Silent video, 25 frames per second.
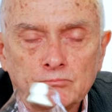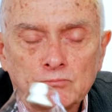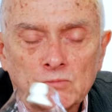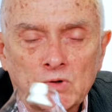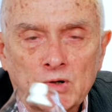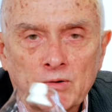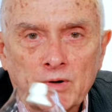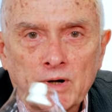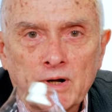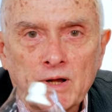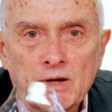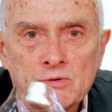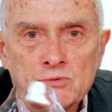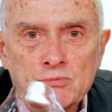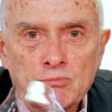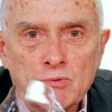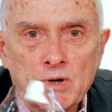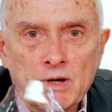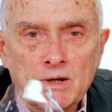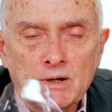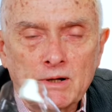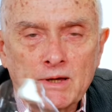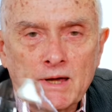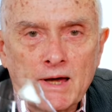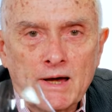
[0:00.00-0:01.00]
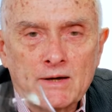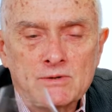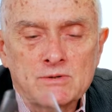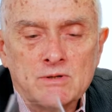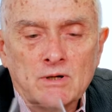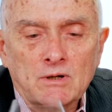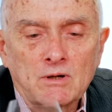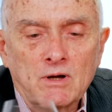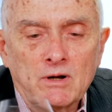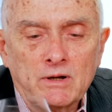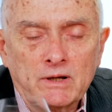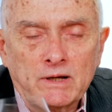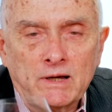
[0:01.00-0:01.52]
Grenache rarely has a
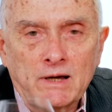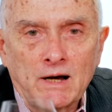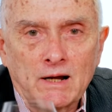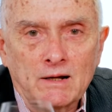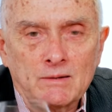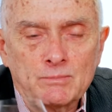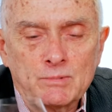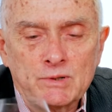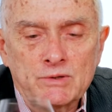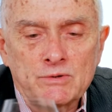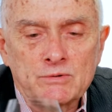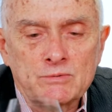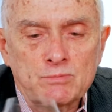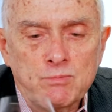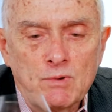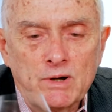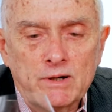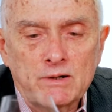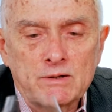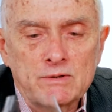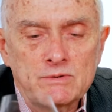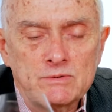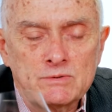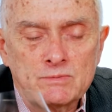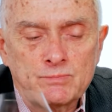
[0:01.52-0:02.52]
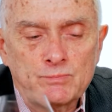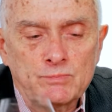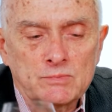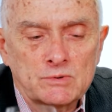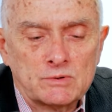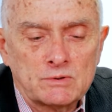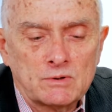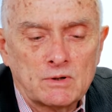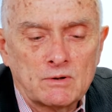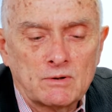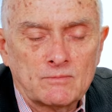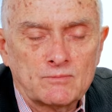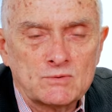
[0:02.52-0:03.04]
lot of colour, but this one is
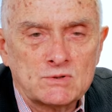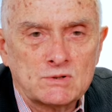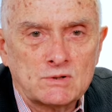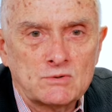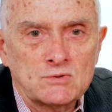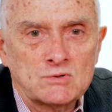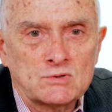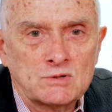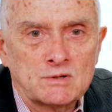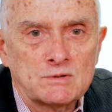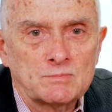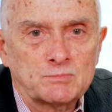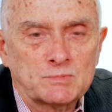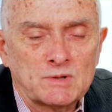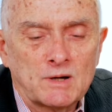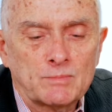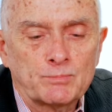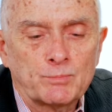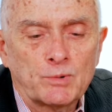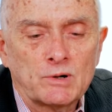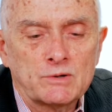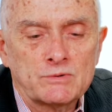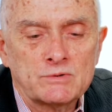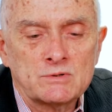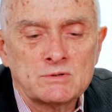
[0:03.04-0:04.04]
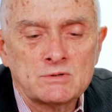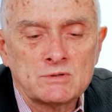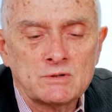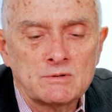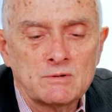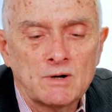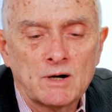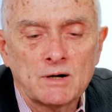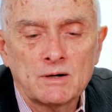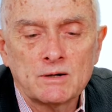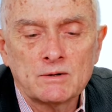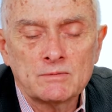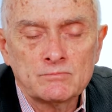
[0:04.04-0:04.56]
obviously seeped up by the
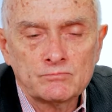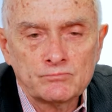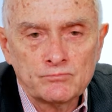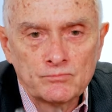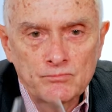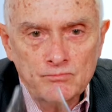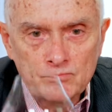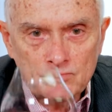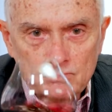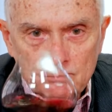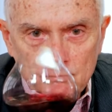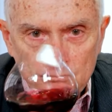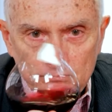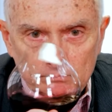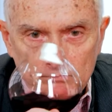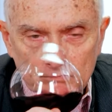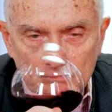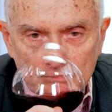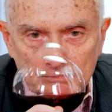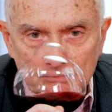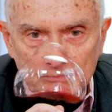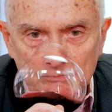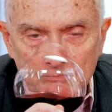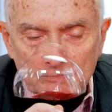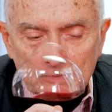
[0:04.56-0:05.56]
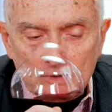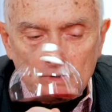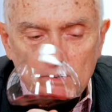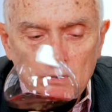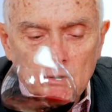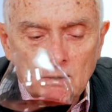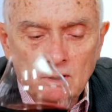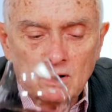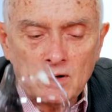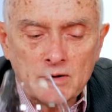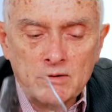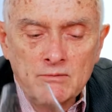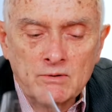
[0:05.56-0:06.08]
Syrah.
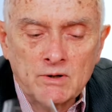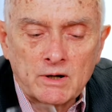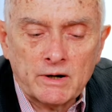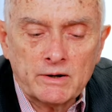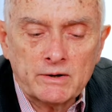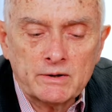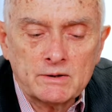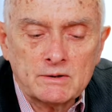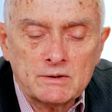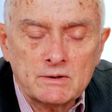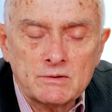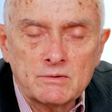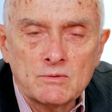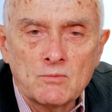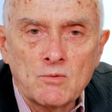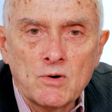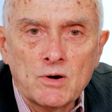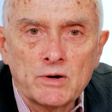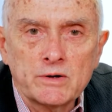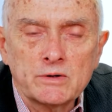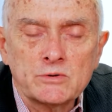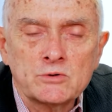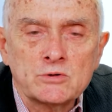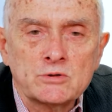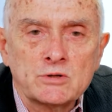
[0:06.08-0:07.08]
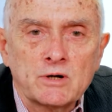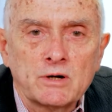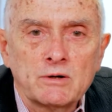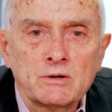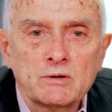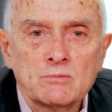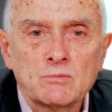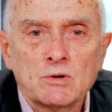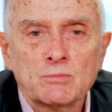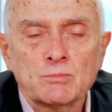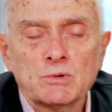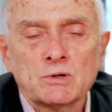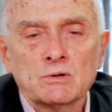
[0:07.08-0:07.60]
A lot of character. The wine is
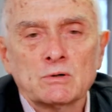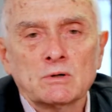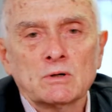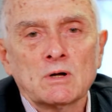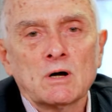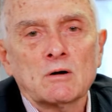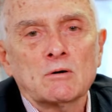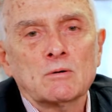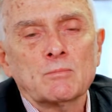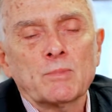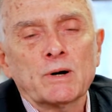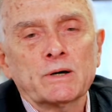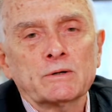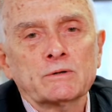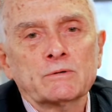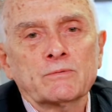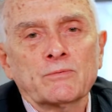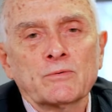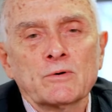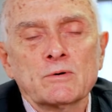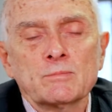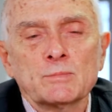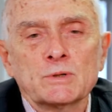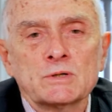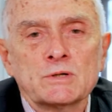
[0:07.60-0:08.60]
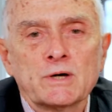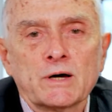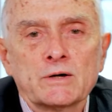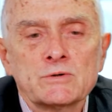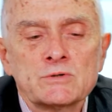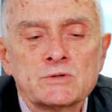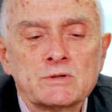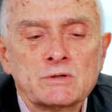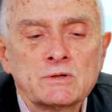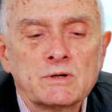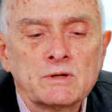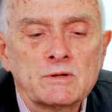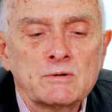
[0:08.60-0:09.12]
showing what we call whole bunch
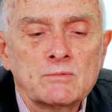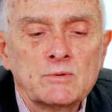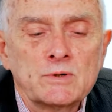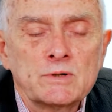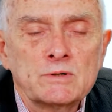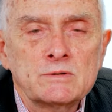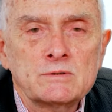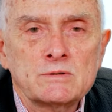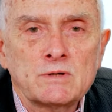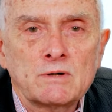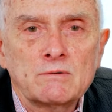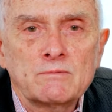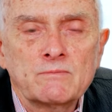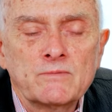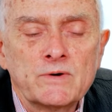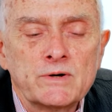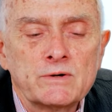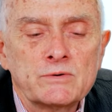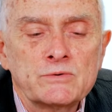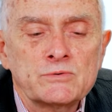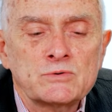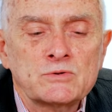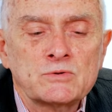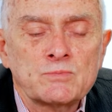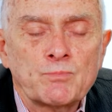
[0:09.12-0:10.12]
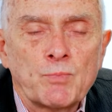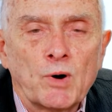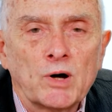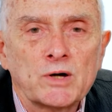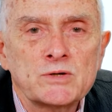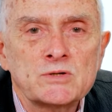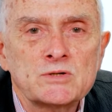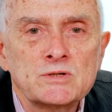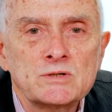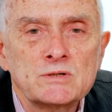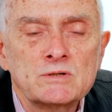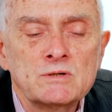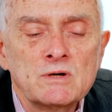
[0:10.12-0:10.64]
fermentation. In other words, a very
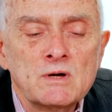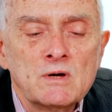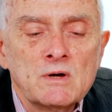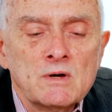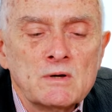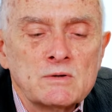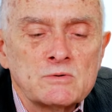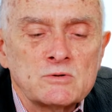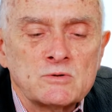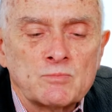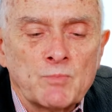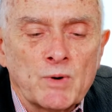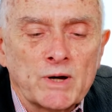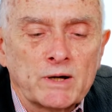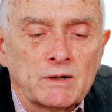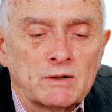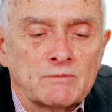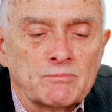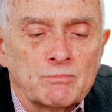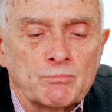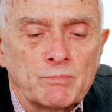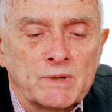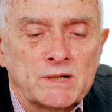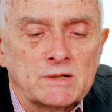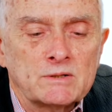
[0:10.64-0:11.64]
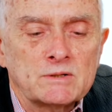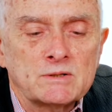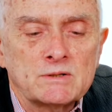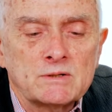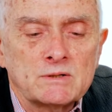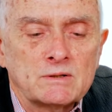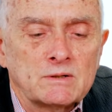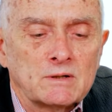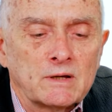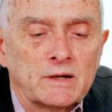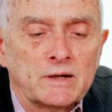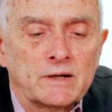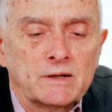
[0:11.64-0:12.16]
spicy smell of mint
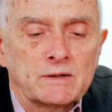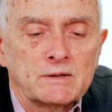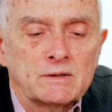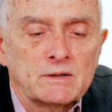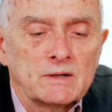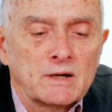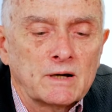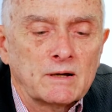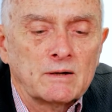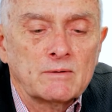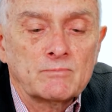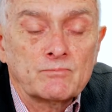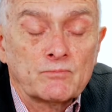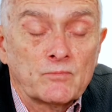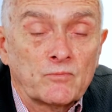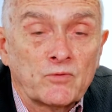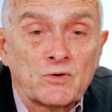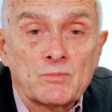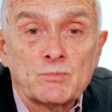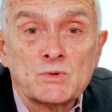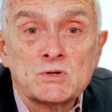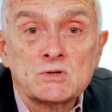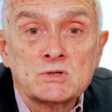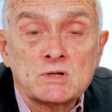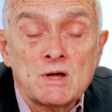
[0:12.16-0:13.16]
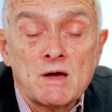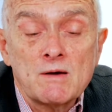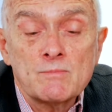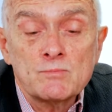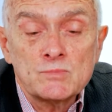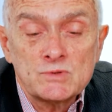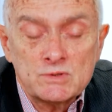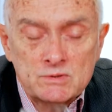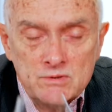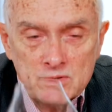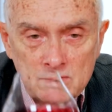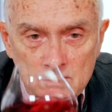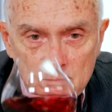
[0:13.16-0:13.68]
and from the
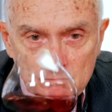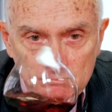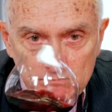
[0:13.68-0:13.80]
stems.